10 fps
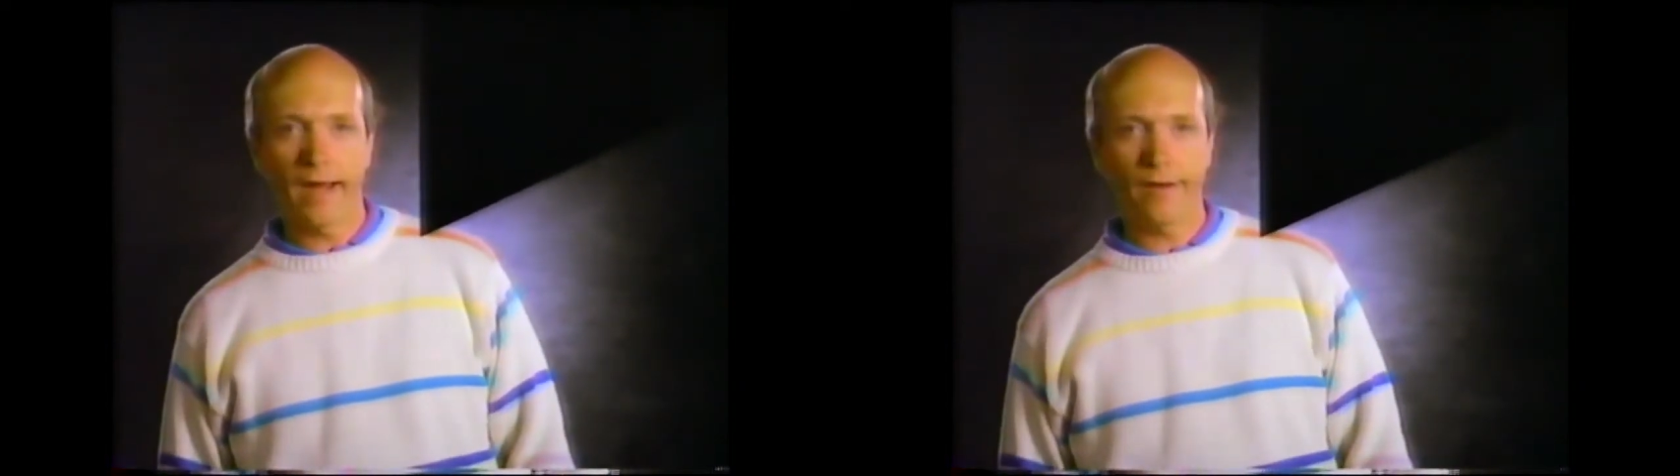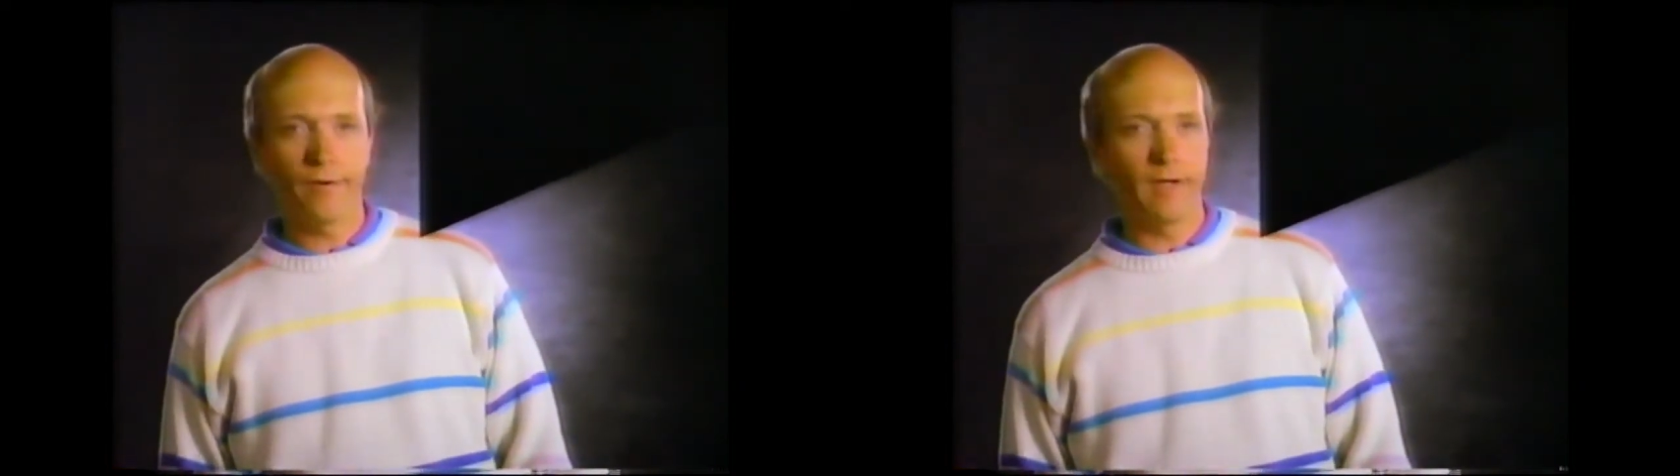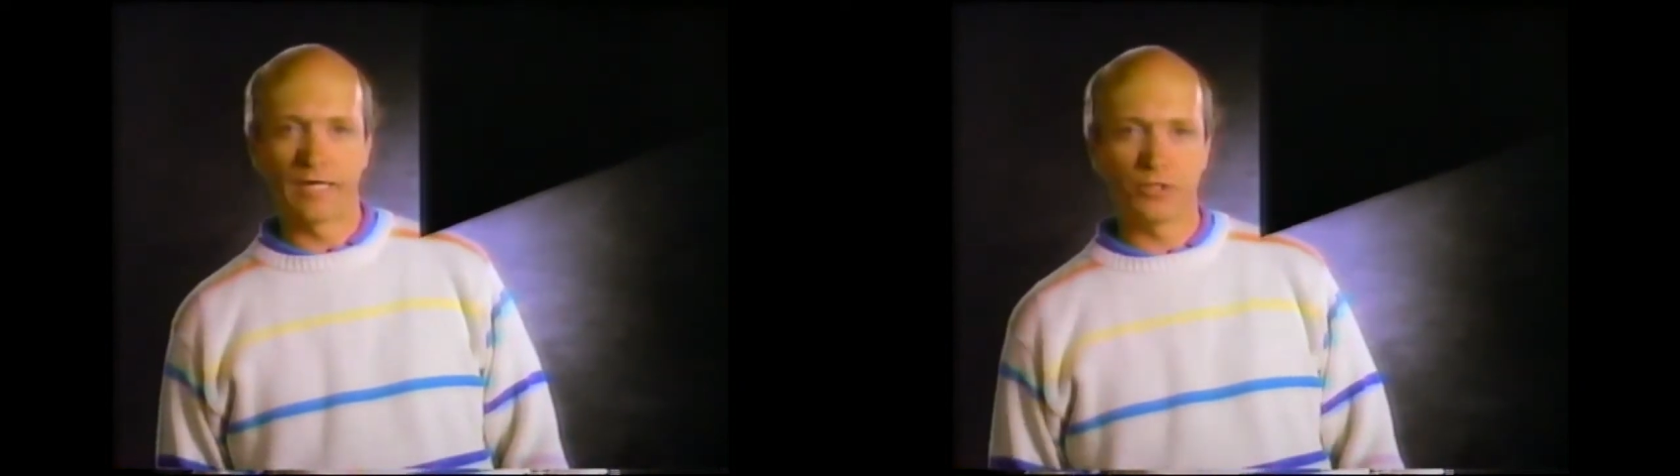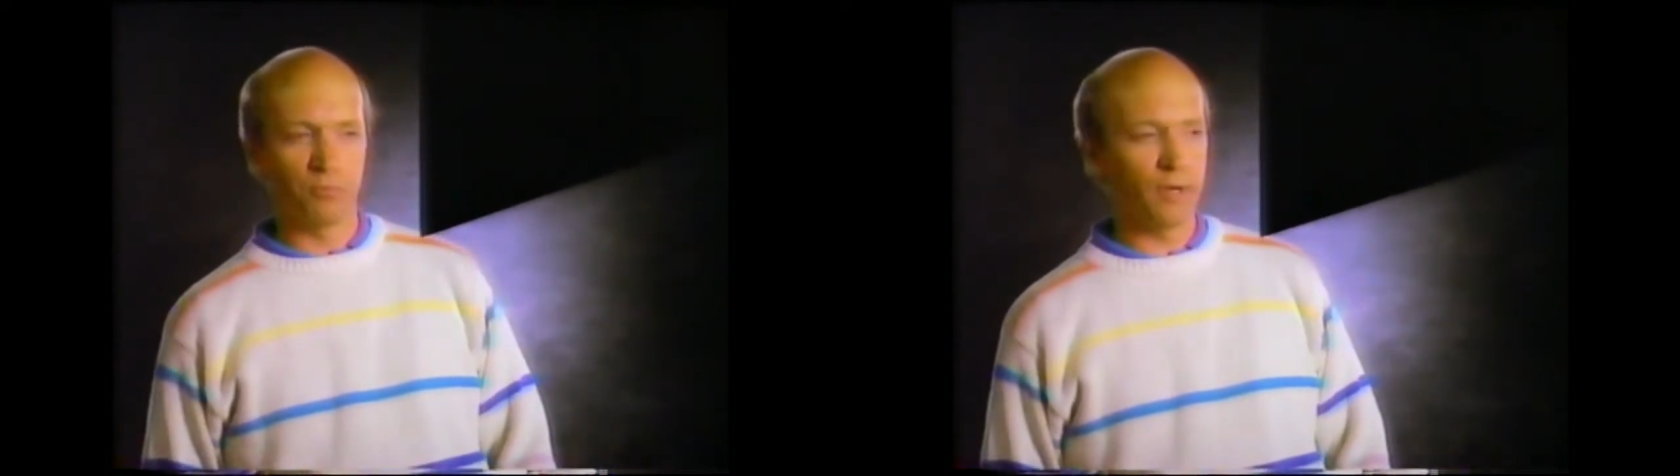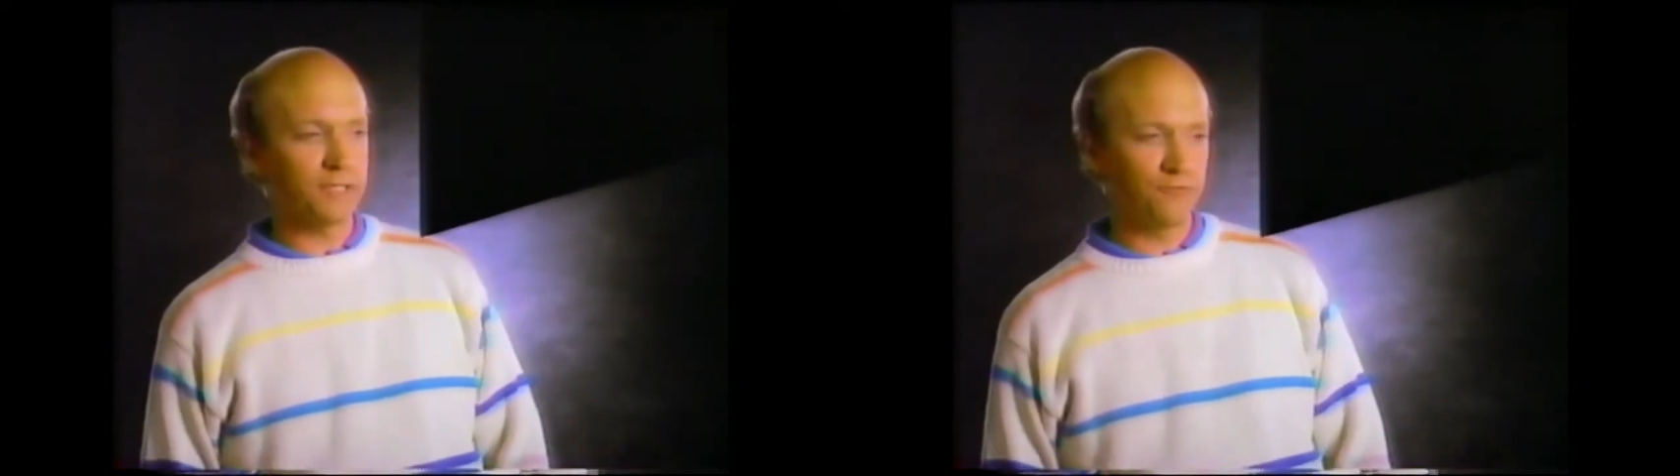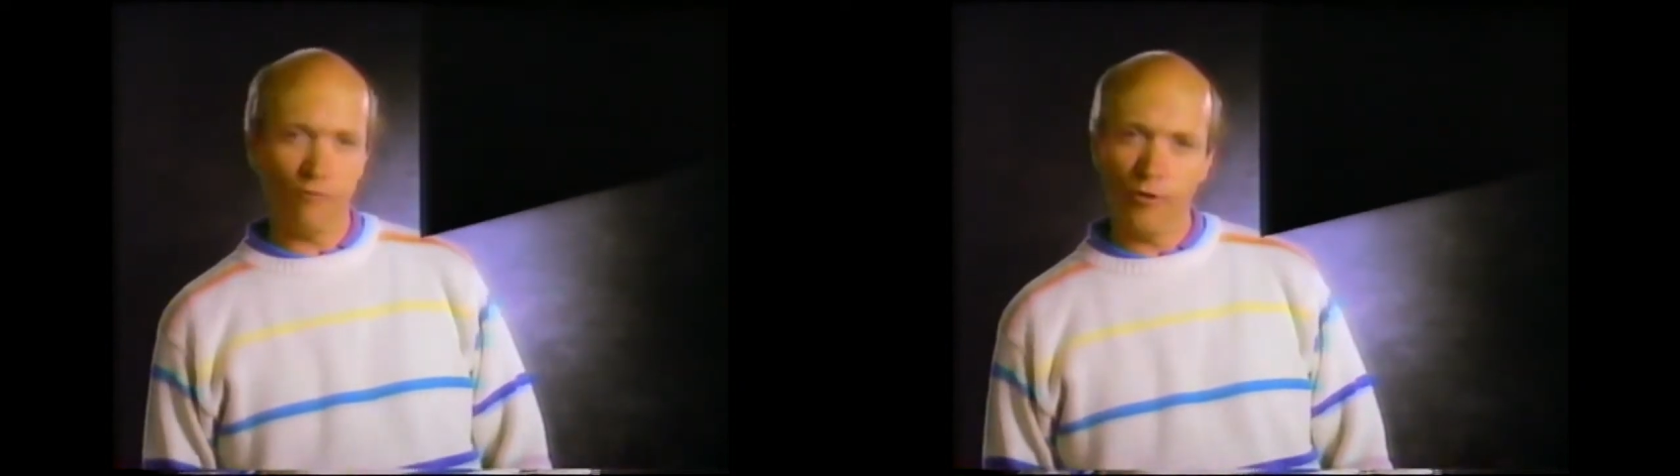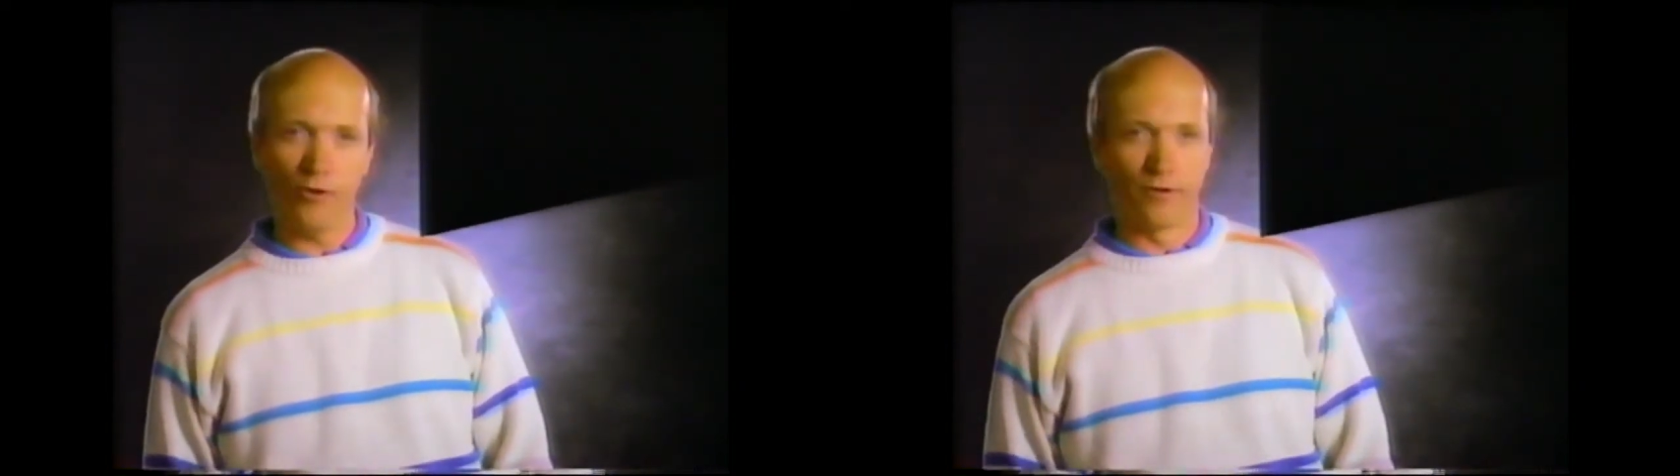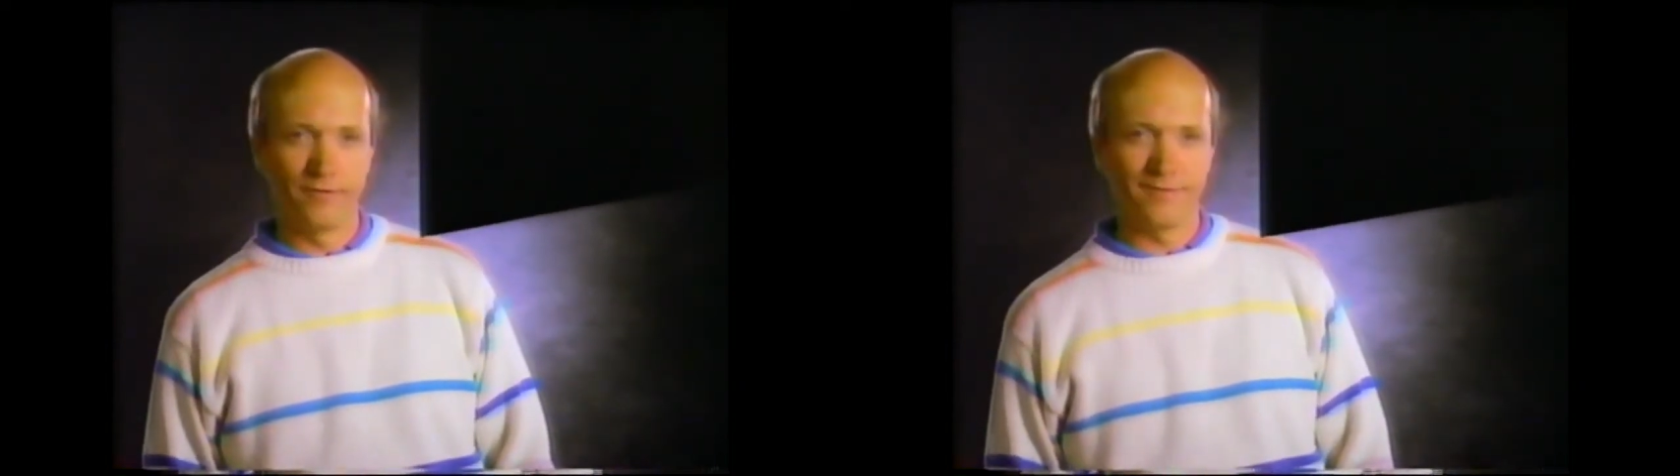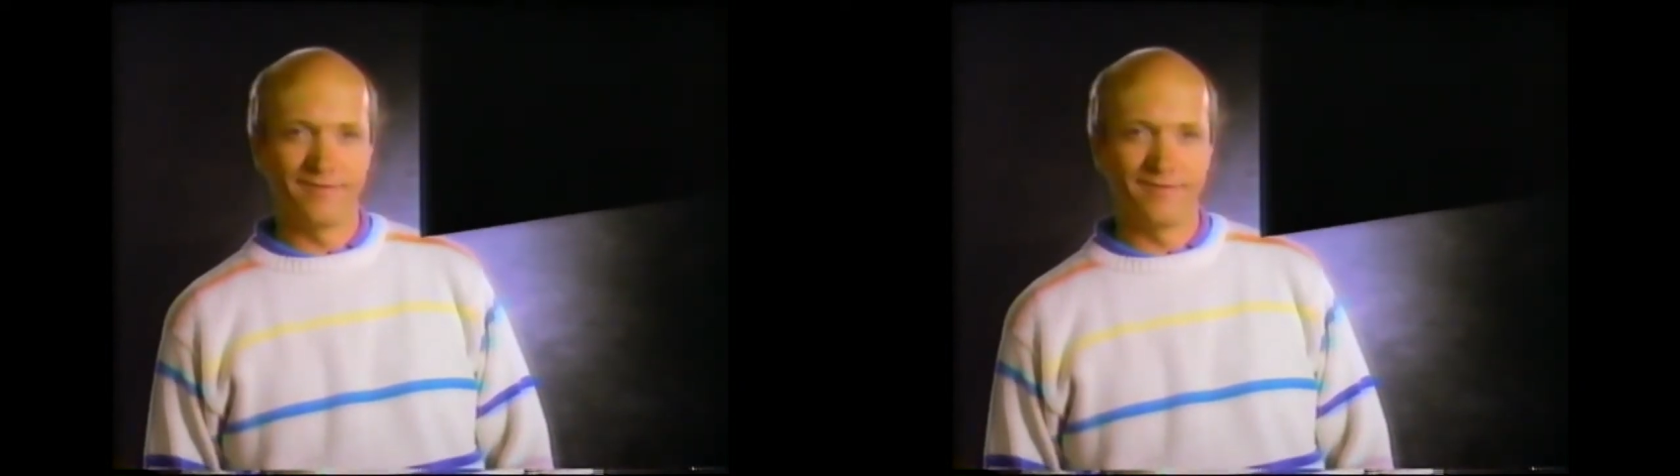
Eckerd Express Photo.